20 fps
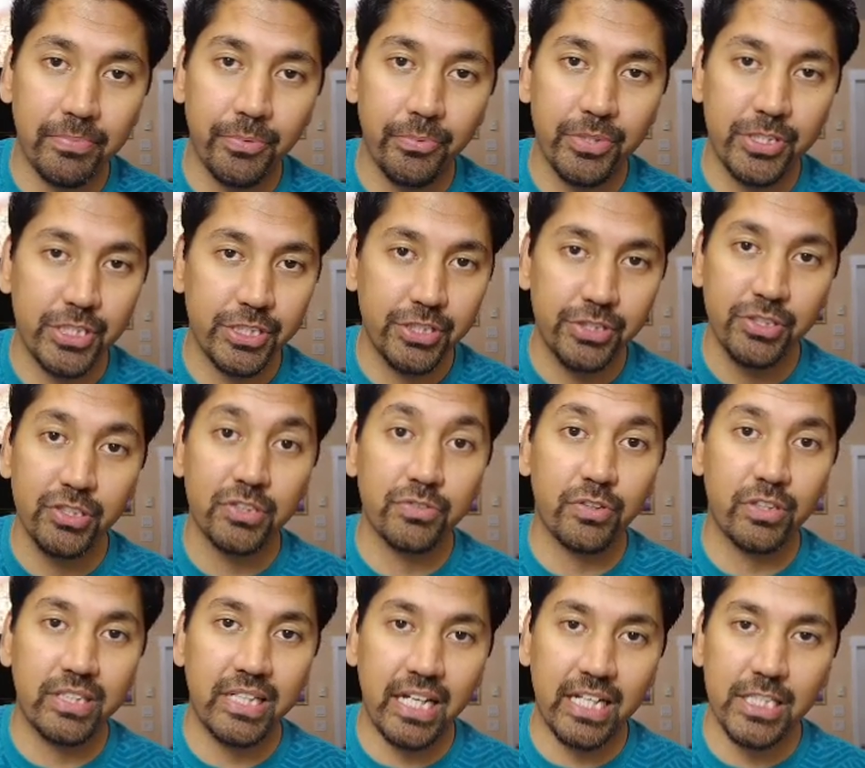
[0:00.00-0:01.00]
which is used
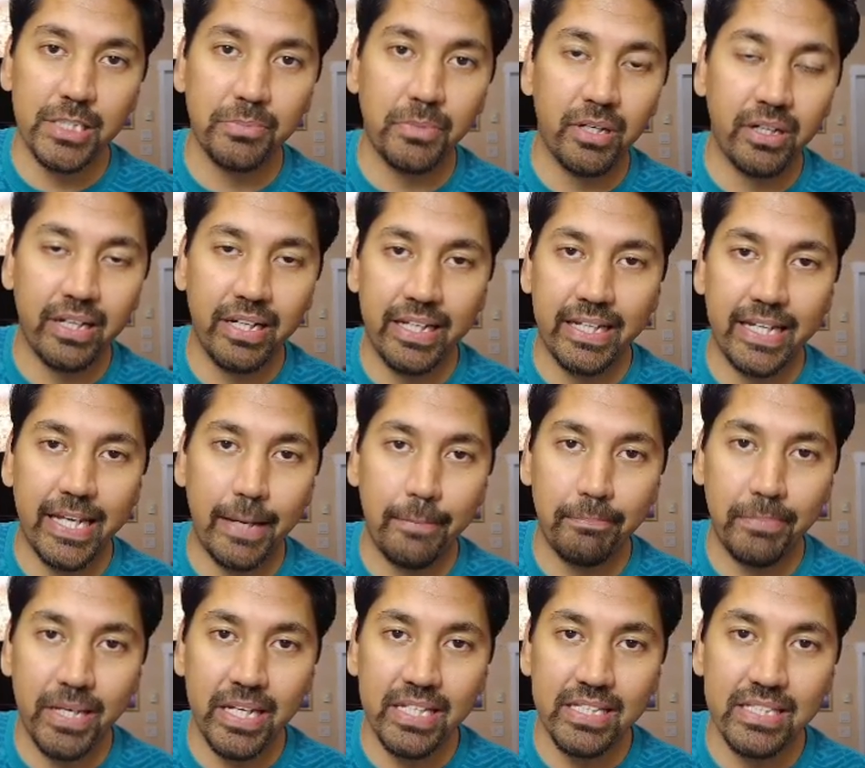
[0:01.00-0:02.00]
for text marketing
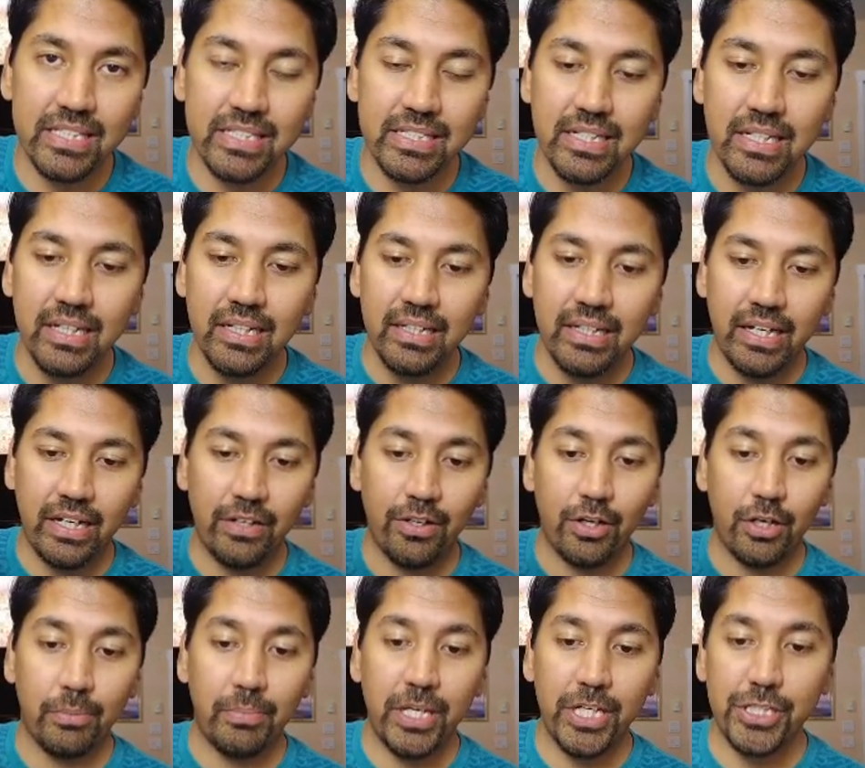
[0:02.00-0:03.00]
campaigns and
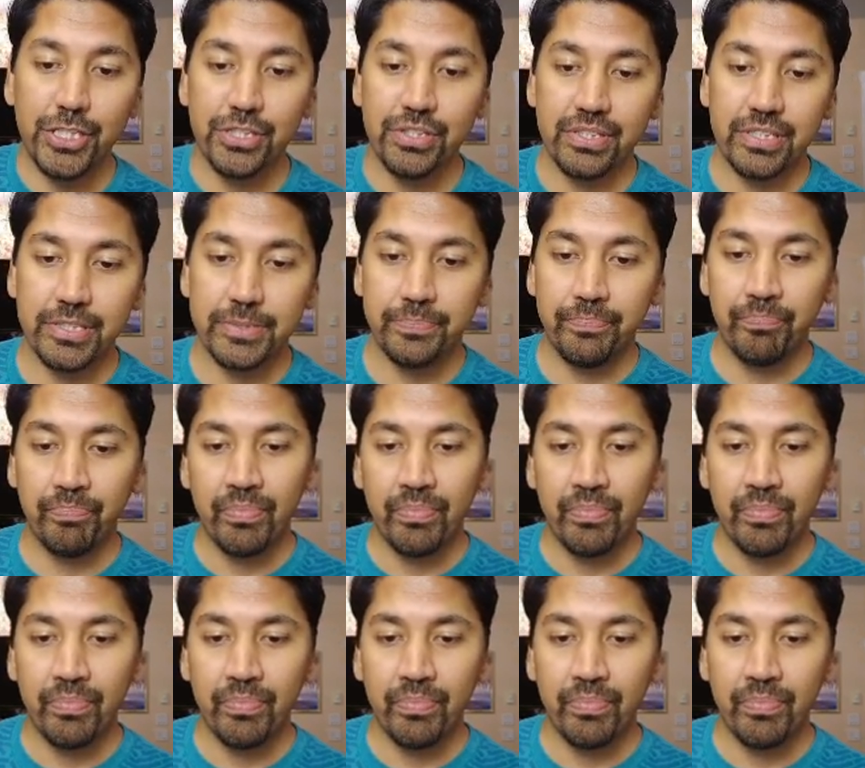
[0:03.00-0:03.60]
automations.